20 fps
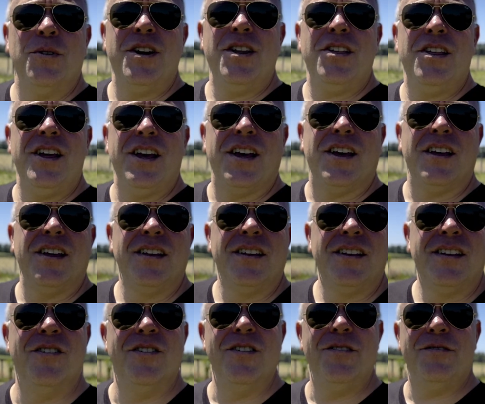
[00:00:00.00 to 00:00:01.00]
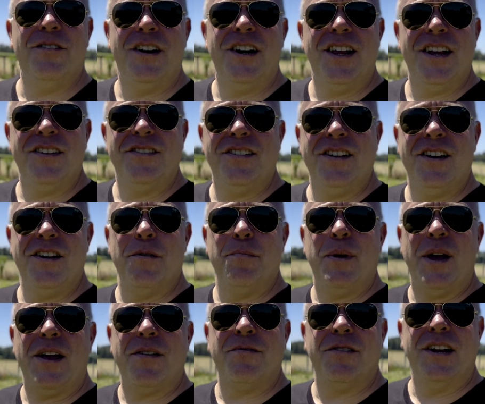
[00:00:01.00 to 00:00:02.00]
what do you think? Owner financing or
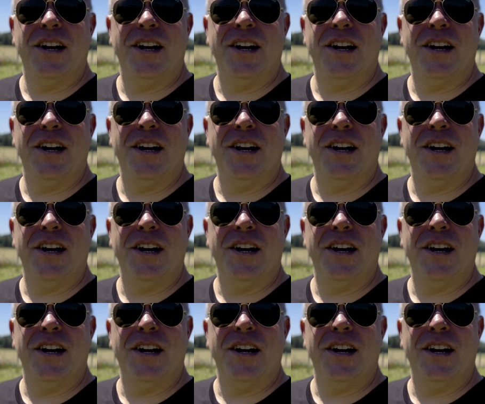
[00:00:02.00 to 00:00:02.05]
bank